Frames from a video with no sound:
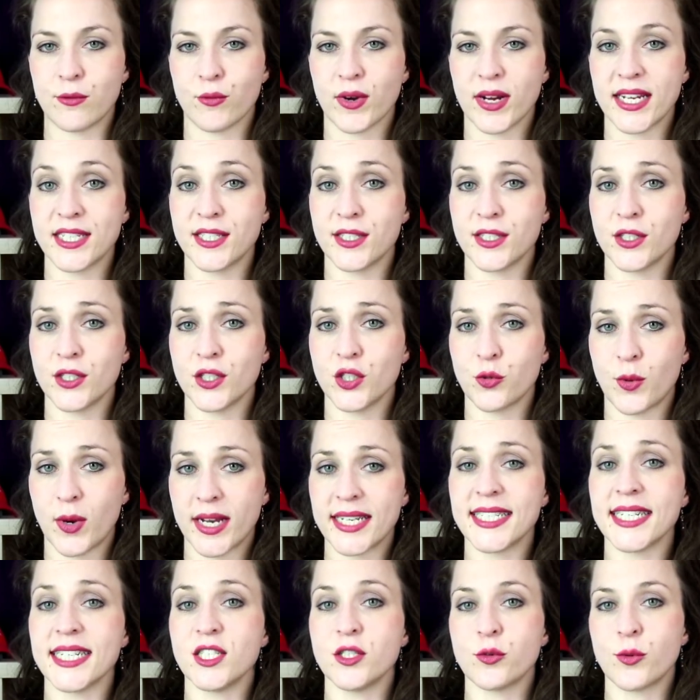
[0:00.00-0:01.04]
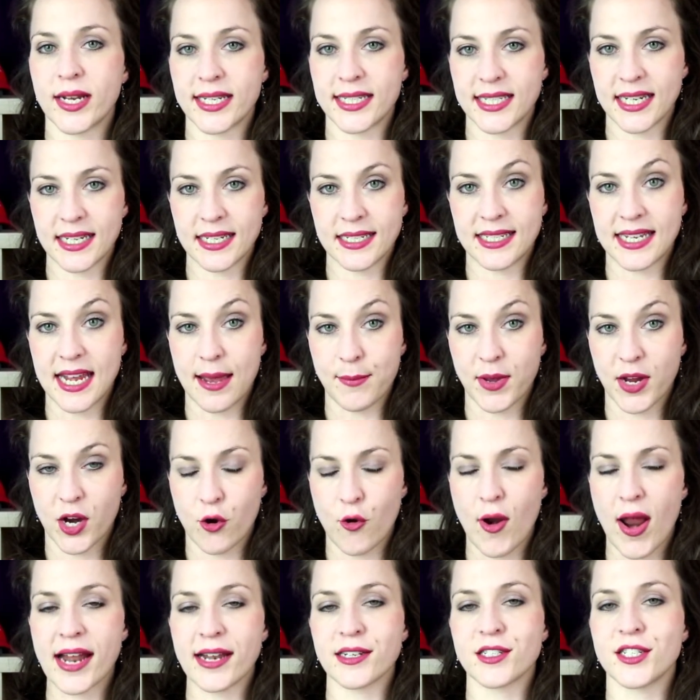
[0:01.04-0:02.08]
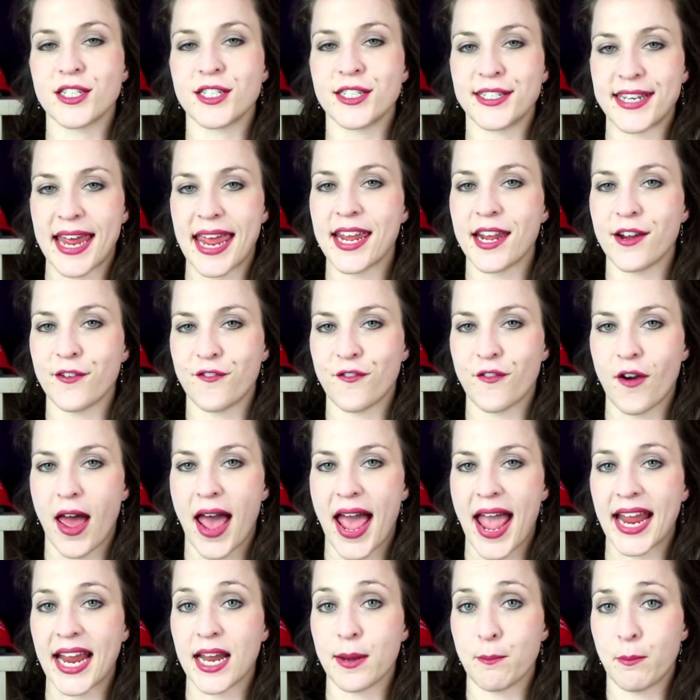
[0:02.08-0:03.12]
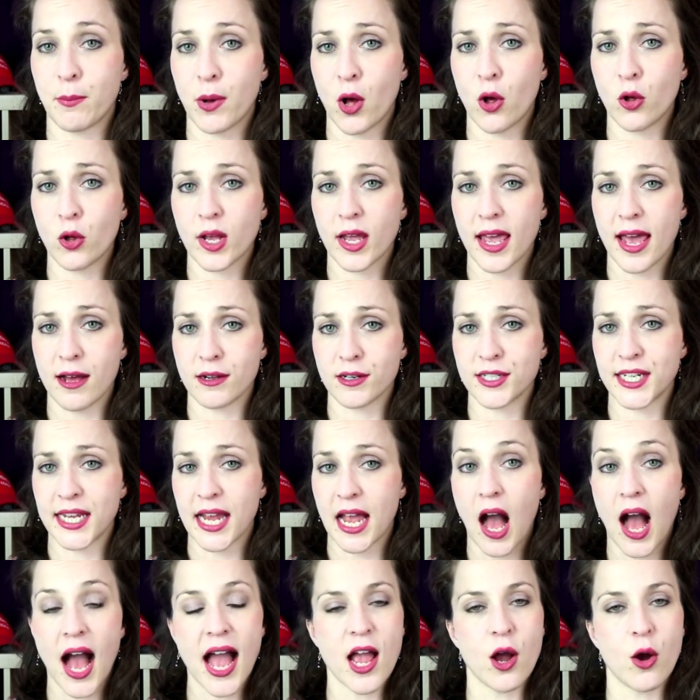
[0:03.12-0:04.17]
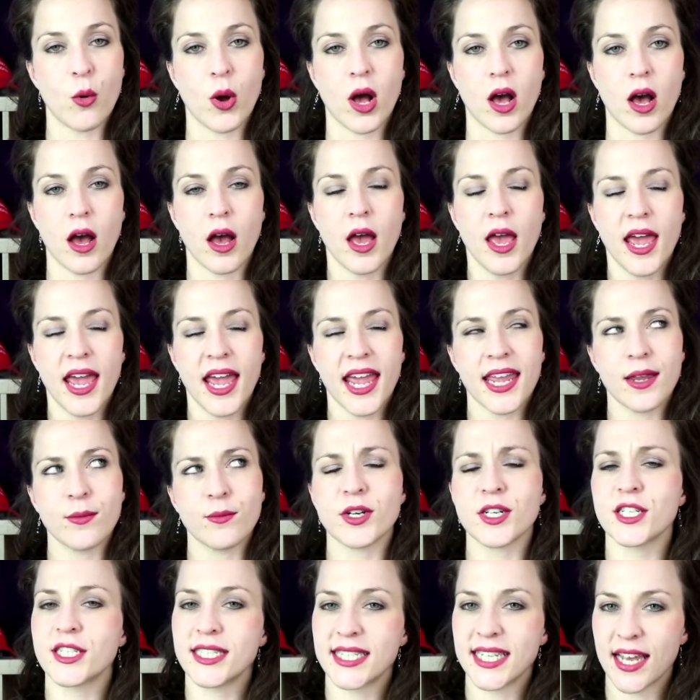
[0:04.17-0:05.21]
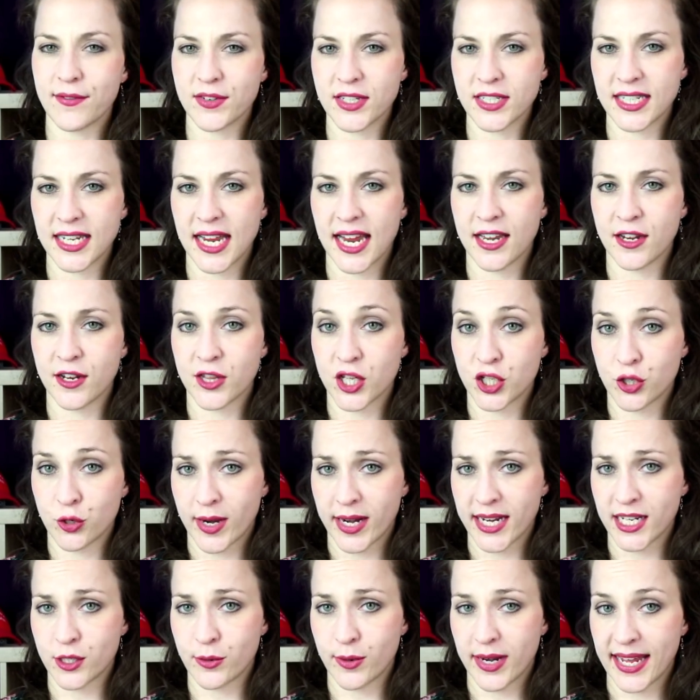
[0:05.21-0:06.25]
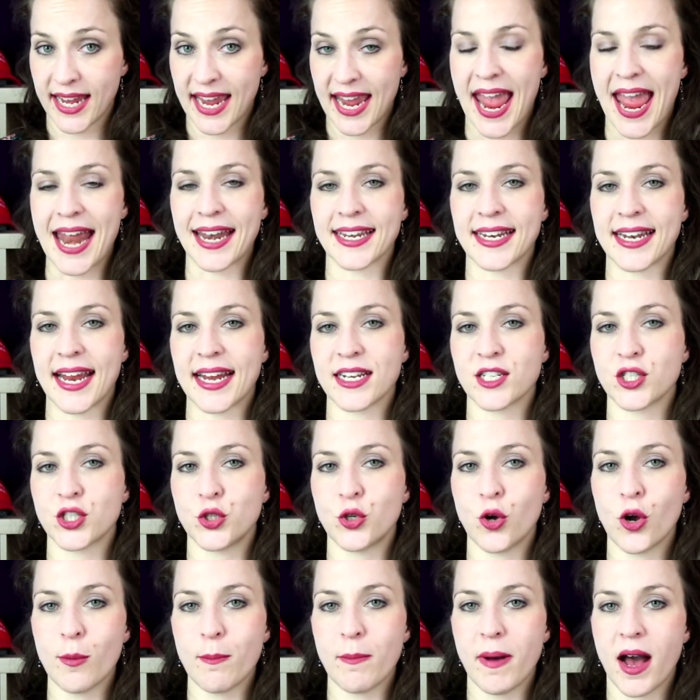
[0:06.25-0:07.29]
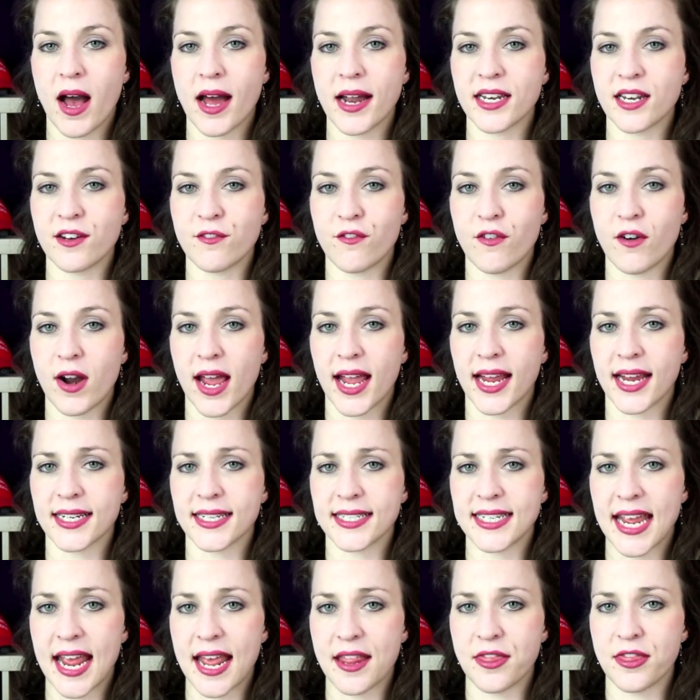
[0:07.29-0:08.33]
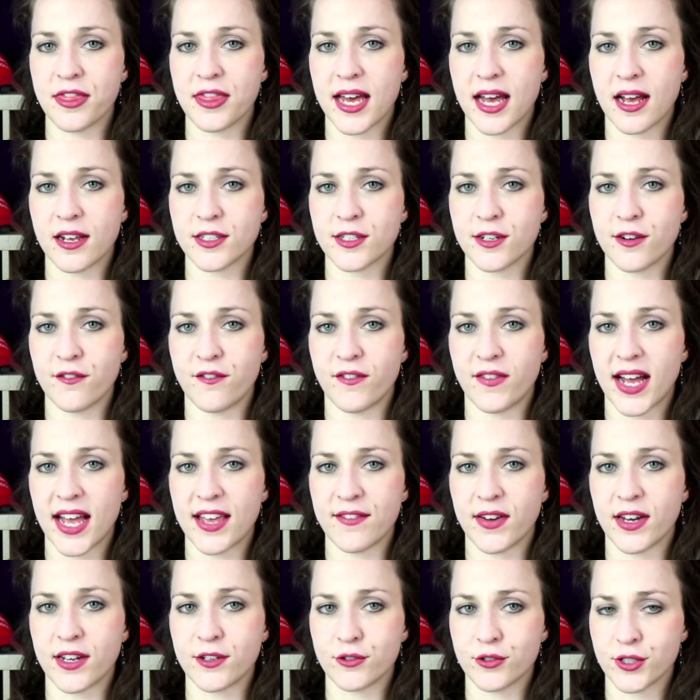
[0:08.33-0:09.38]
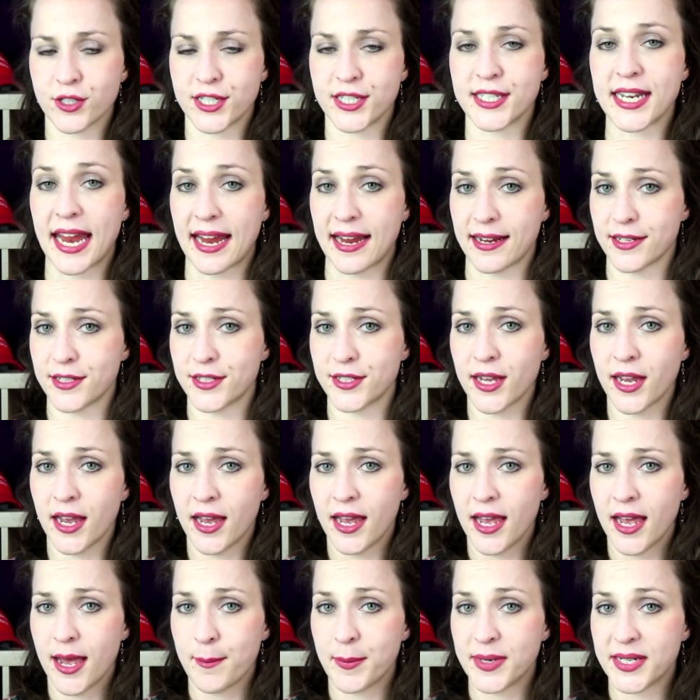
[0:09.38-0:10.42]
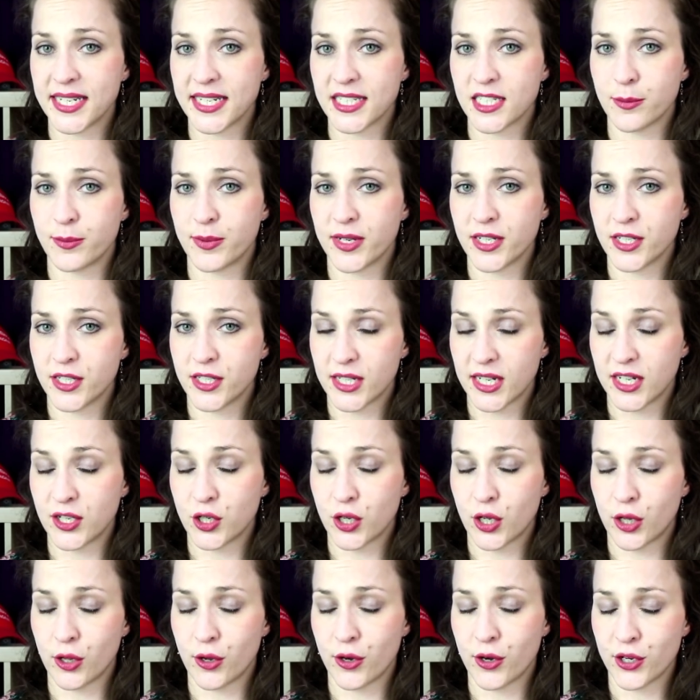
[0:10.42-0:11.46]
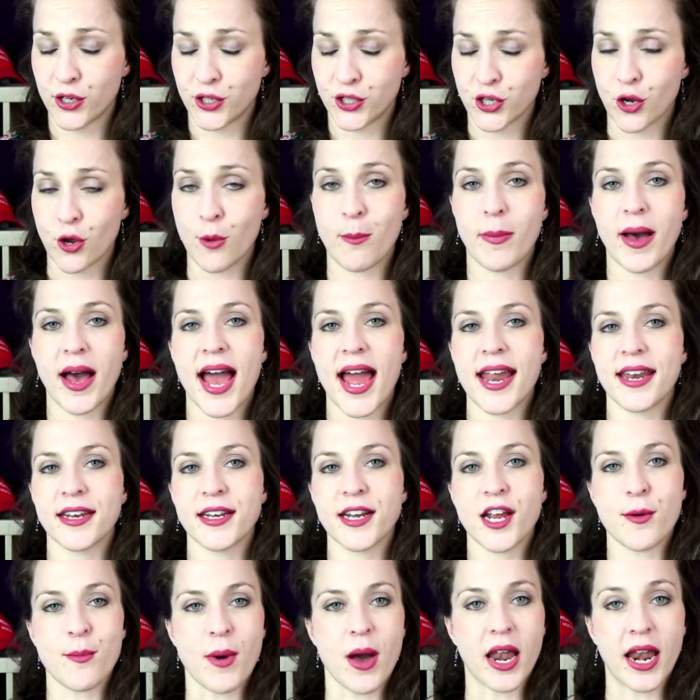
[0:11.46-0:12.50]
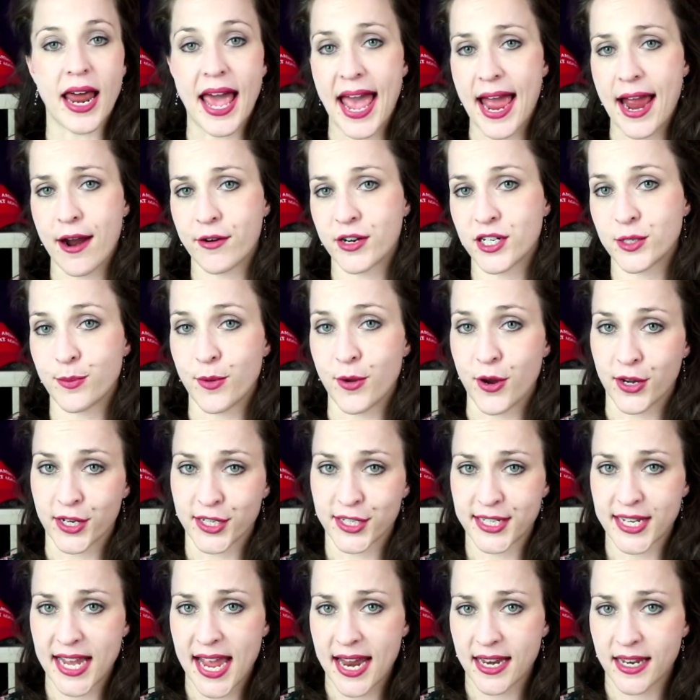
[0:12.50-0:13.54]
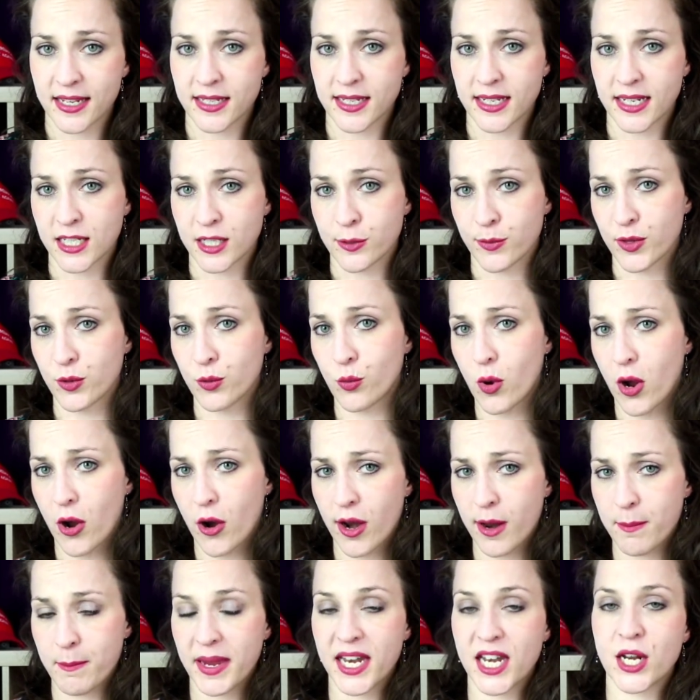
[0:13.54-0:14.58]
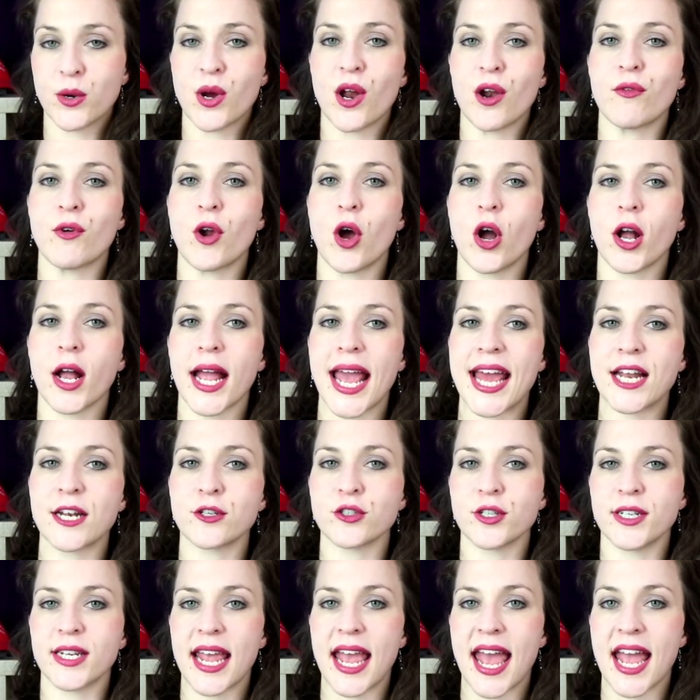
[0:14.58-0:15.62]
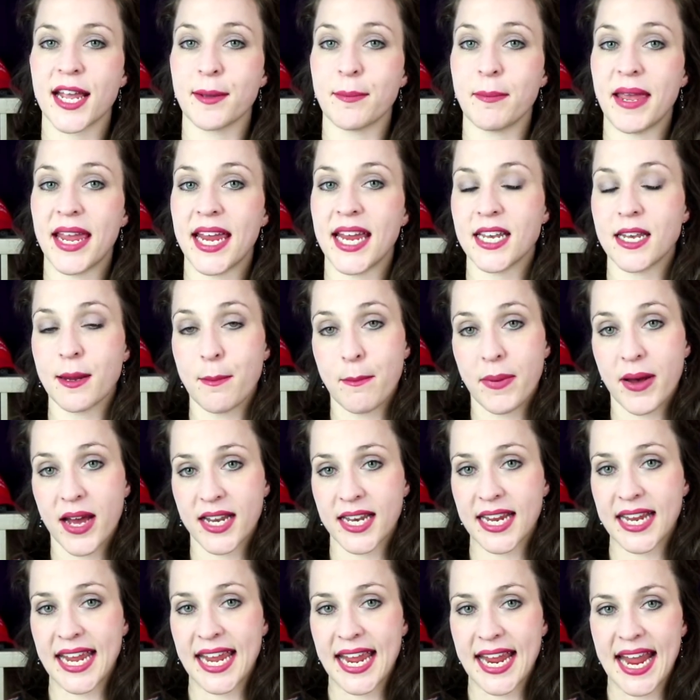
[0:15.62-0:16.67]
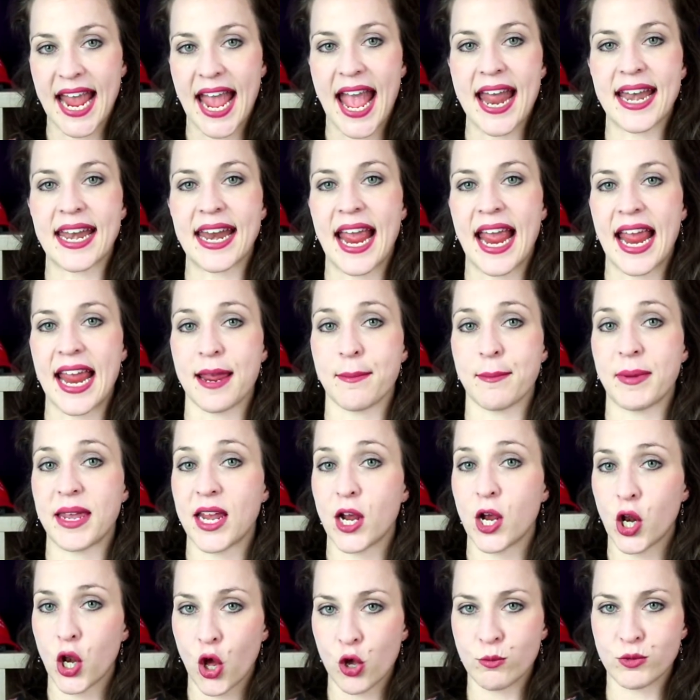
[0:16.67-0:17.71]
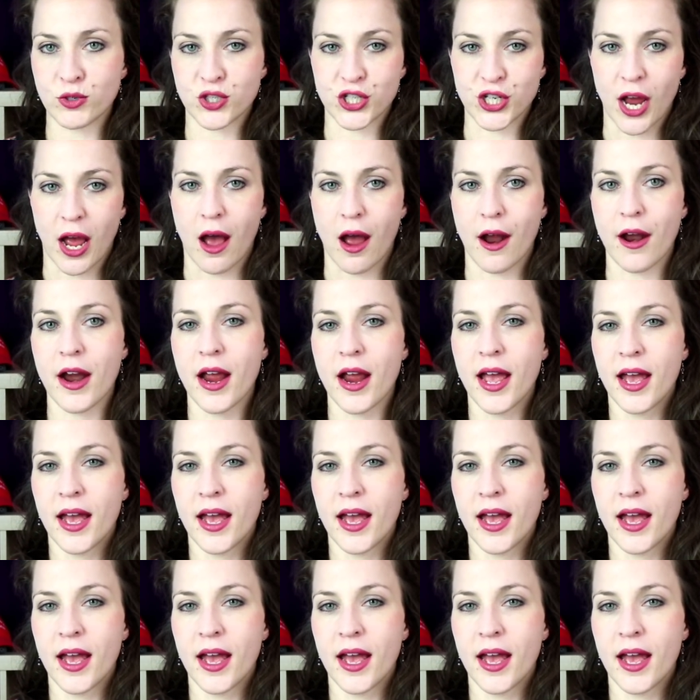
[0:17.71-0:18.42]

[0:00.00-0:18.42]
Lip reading: recent 2020 Democrat steak fry in Polk County, Iowa, in which 17 of the 2020 candidates took part in frying 10,500 steaks. Participants included Joe Biden, Kamala Harris, Bernie Sanders, Elizabeth Warren, Beto O'Rourke, Andrew Yang, Pete Buttigieg, and Amy Klobuchar.